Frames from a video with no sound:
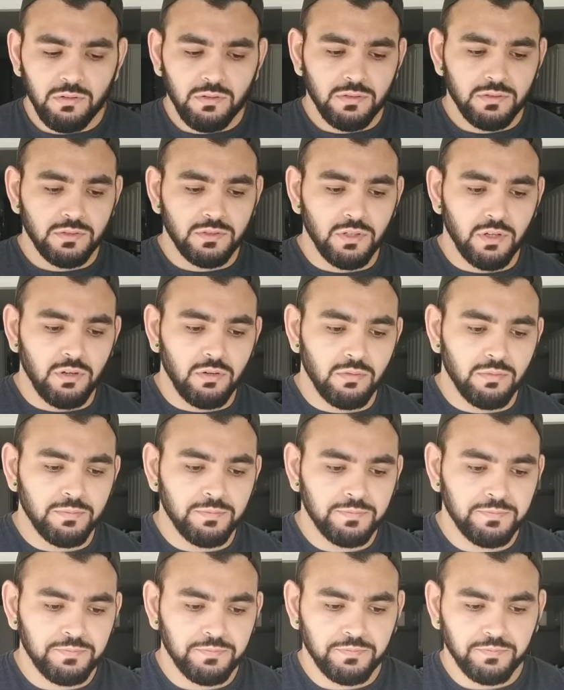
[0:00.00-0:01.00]
So
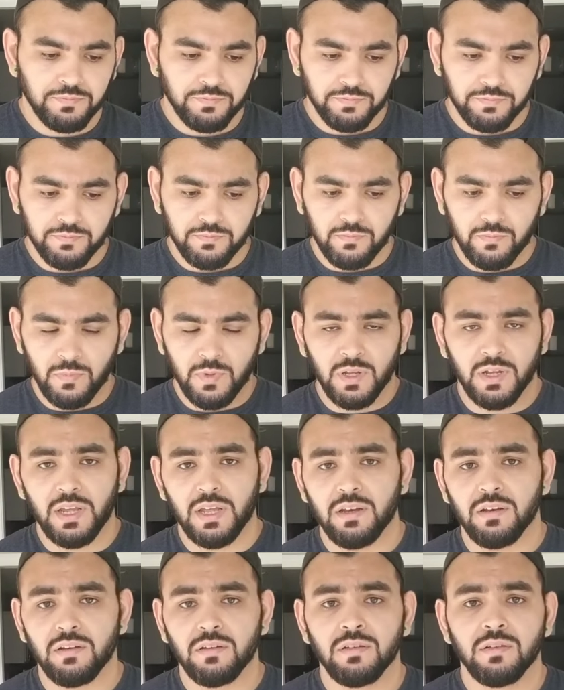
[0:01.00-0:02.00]

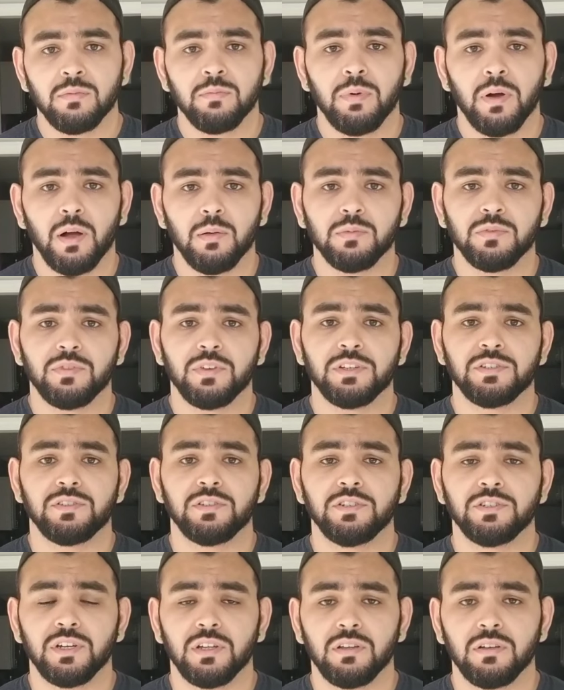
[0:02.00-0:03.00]
again, palms facing
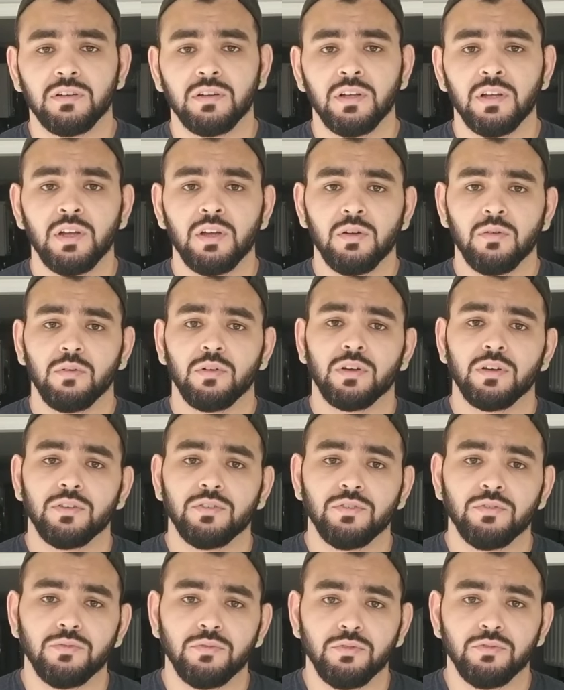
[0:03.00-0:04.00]
each other. We're going to
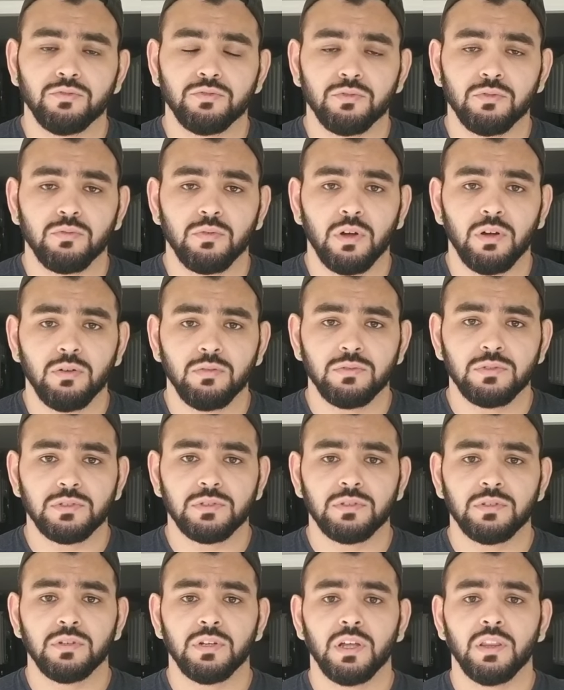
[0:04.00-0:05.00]
do neutral rows,
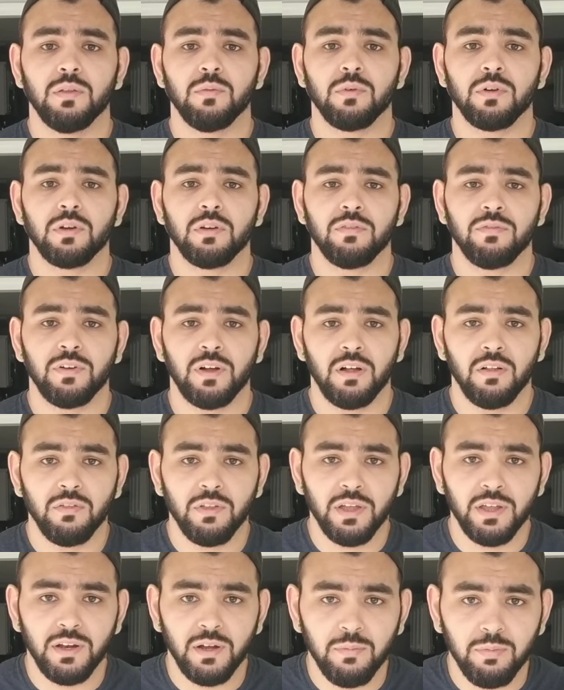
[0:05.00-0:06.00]
and then we're going to follow
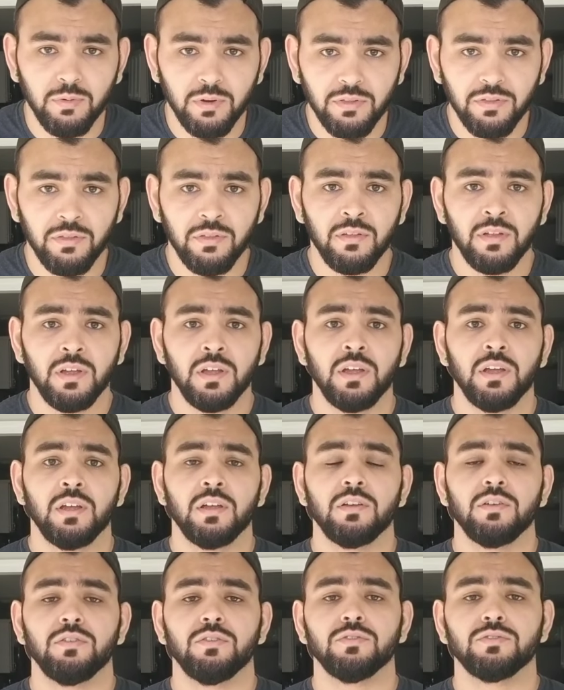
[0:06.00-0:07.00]
that up with
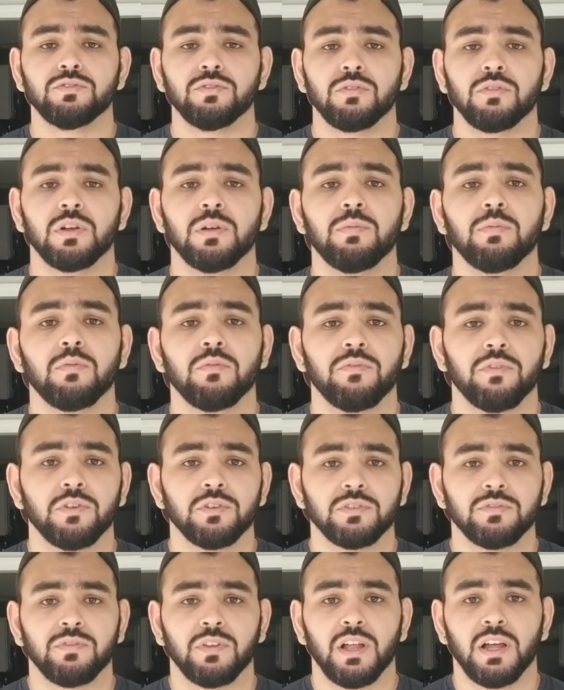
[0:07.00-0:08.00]
neutral grip reverse
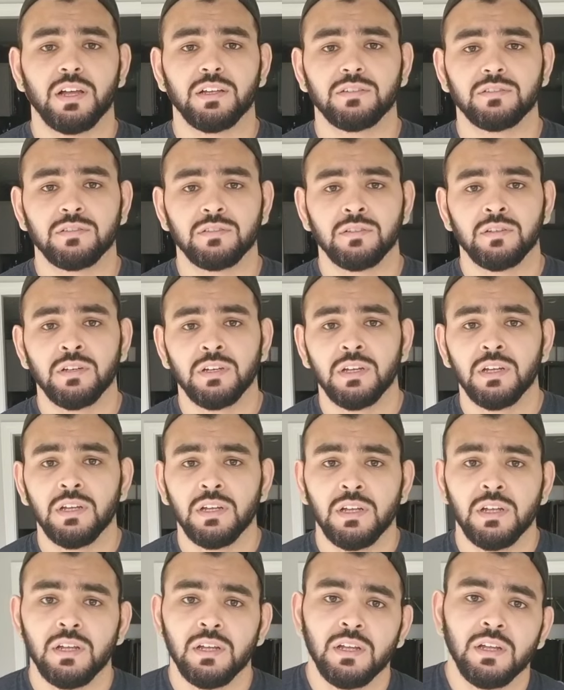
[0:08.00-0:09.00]
flies.
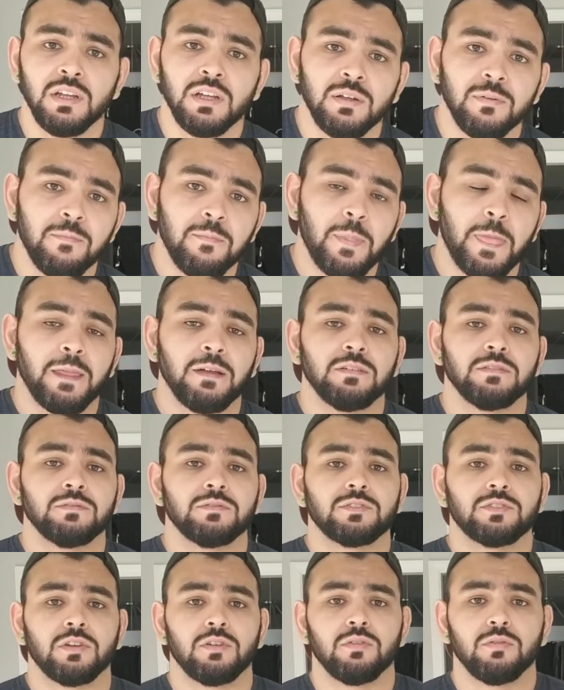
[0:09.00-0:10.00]

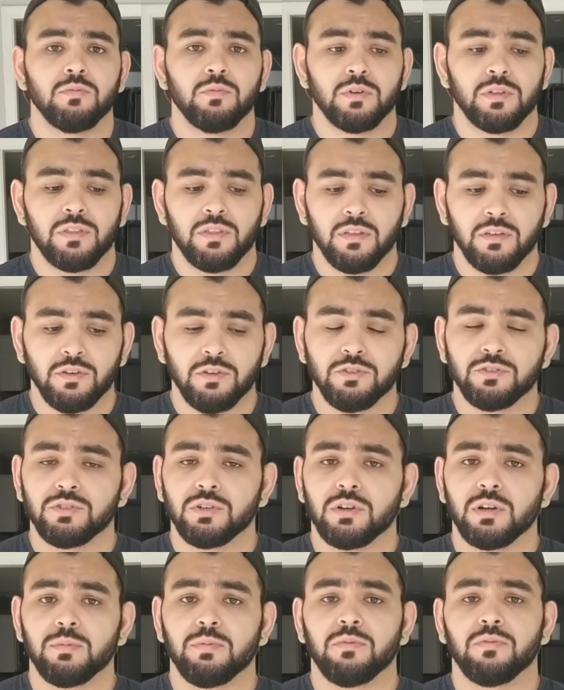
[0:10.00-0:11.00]
So with the neutral
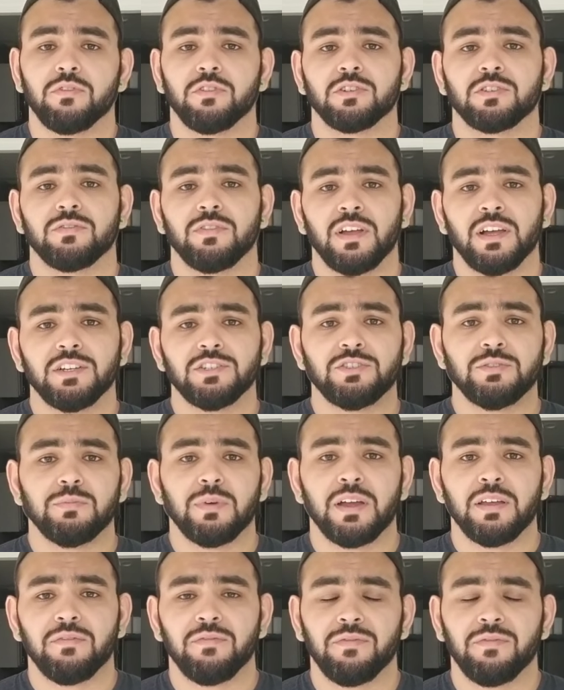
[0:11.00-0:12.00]
grip reverse flies, you
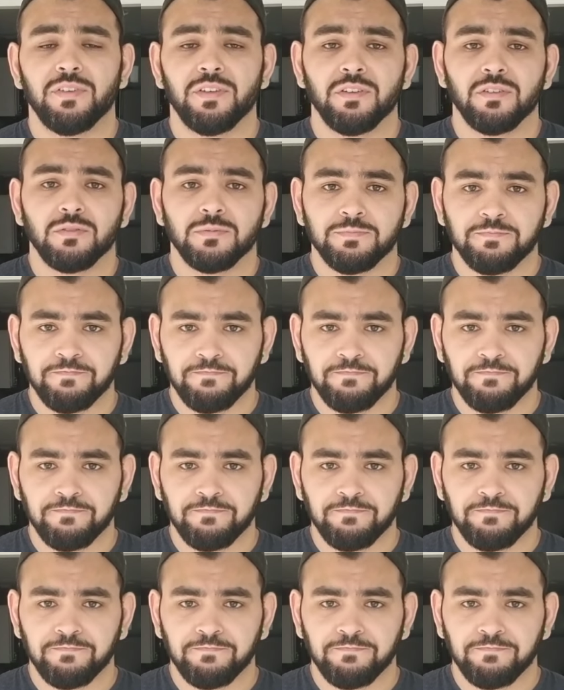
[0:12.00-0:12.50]
might feel